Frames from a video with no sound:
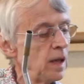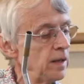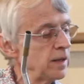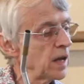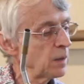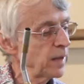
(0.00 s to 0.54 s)

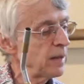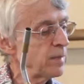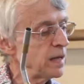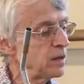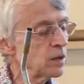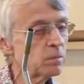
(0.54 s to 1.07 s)
Now a plant may
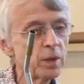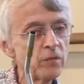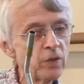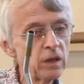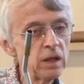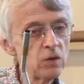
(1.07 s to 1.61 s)
look
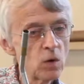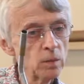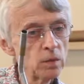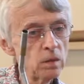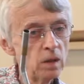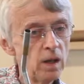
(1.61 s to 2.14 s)
perfectly
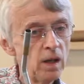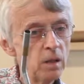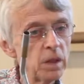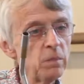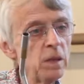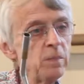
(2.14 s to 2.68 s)
normal,
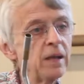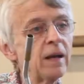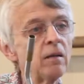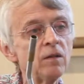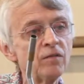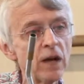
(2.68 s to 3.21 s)
but it may be
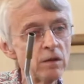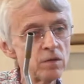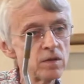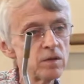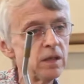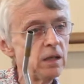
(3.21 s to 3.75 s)
carrying
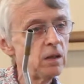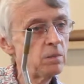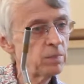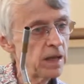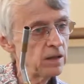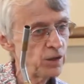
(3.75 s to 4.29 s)
viruses in the
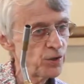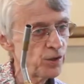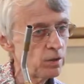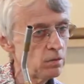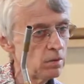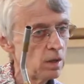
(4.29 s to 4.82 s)
plant
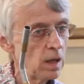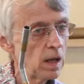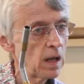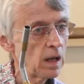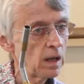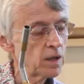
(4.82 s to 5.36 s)
tissue,
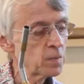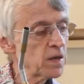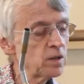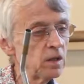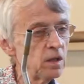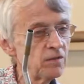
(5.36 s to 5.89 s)

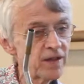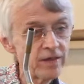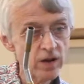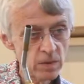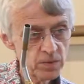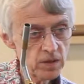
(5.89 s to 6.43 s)
especially
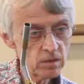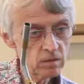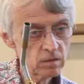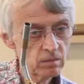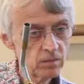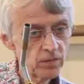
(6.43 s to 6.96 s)
Phalaenopsis
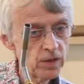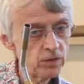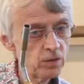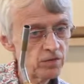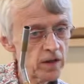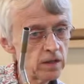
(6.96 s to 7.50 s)
that
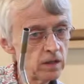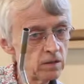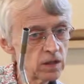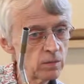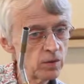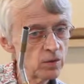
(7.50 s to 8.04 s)
you find in
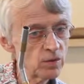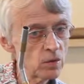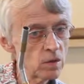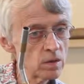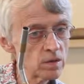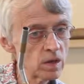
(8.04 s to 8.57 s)
some of the
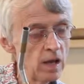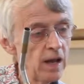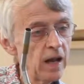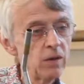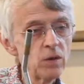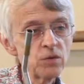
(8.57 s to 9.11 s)
stores.
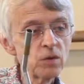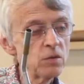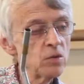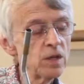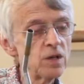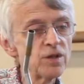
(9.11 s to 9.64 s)
And those don't
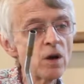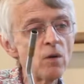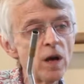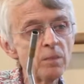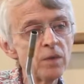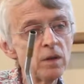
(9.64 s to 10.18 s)
usually show
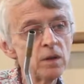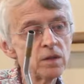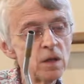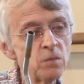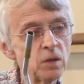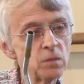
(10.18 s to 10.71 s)
up the
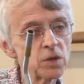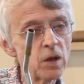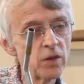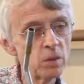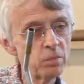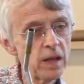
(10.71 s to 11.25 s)
symptoms on
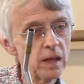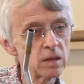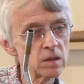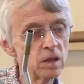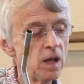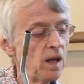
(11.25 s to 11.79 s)
the
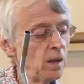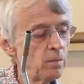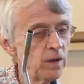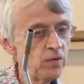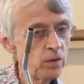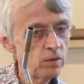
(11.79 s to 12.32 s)
plants.
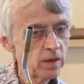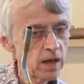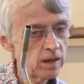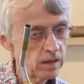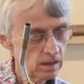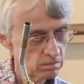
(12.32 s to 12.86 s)
But if you
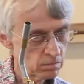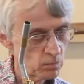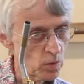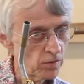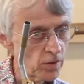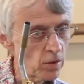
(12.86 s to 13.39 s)
cut
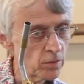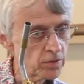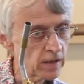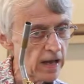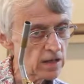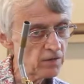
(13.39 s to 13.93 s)
one of those
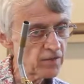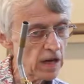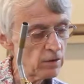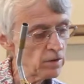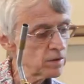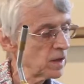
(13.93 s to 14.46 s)
that has a
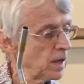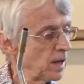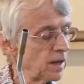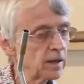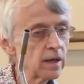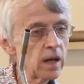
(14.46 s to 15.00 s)
virus,
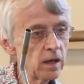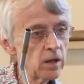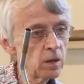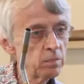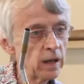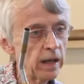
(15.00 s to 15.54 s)
cut
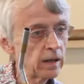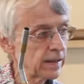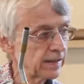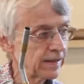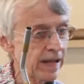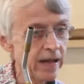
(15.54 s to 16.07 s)
another plant like
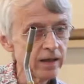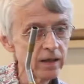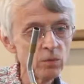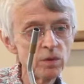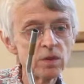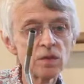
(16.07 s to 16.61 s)
a cattleya,
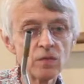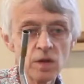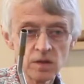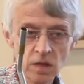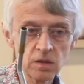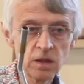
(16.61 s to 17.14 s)
which is very
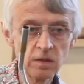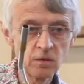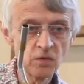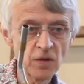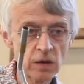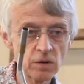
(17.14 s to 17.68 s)
sensitive to
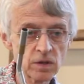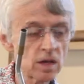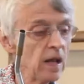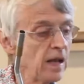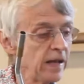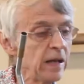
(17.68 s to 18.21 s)
virus,
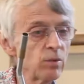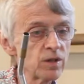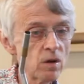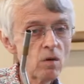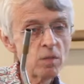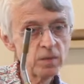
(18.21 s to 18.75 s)
it will
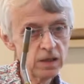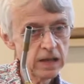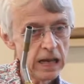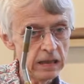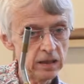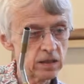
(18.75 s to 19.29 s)
show up in the
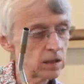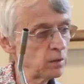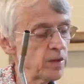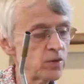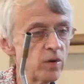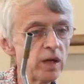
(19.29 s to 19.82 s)
cattleyas. It will be
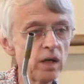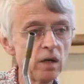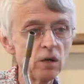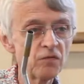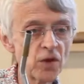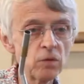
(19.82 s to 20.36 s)
streaking in
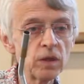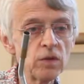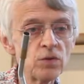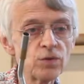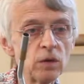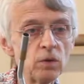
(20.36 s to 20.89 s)
the
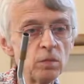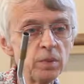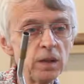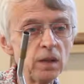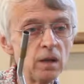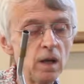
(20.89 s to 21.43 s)
foliage, it will
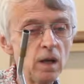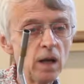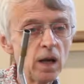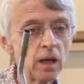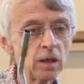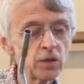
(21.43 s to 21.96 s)
be
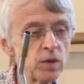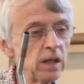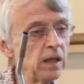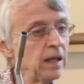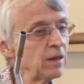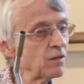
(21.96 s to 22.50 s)

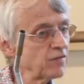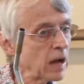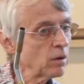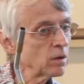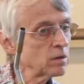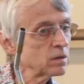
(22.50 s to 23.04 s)
streaking in the
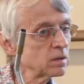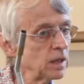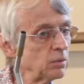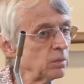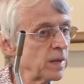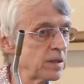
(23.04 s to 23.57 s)
flowers, it
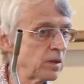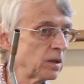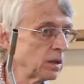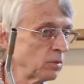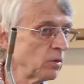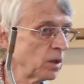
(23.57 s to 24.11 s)
will basically
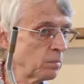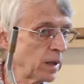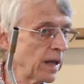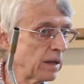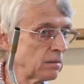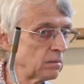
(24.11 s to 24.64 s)
ruin the
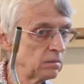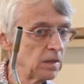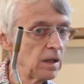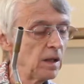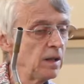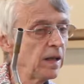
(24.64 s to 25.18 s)
plant.
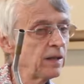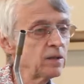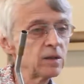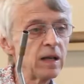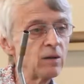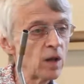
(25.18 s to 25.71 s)
And
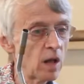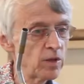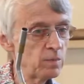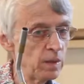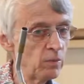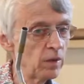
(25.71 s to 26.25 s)
it'll always
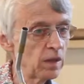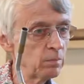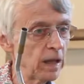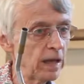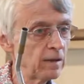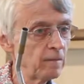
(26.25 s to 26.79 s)
be with the
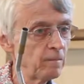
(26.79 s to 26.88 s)
plant.